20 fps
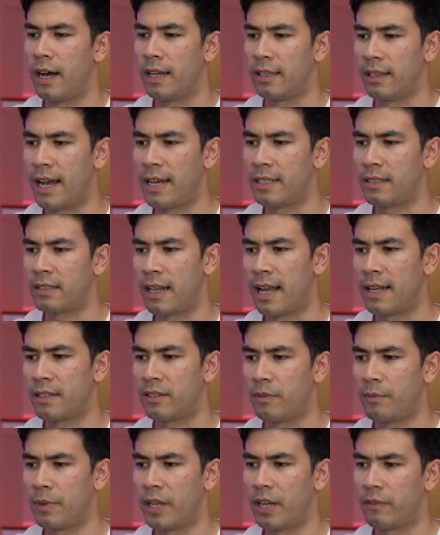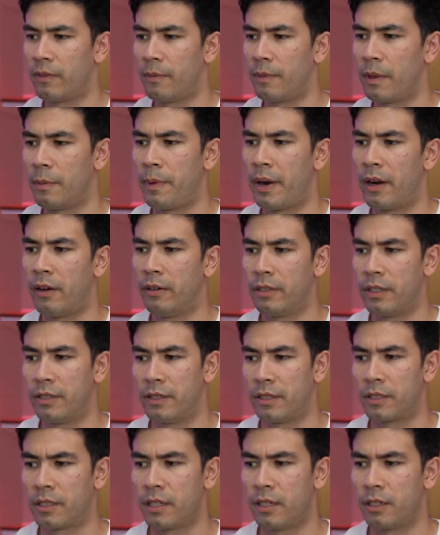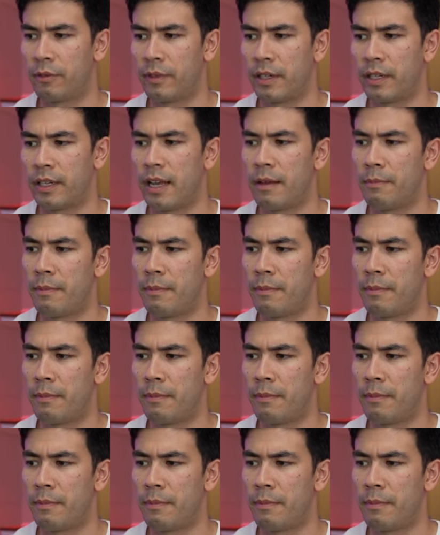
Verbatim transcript: a last glass of beer from the barrel in the scullery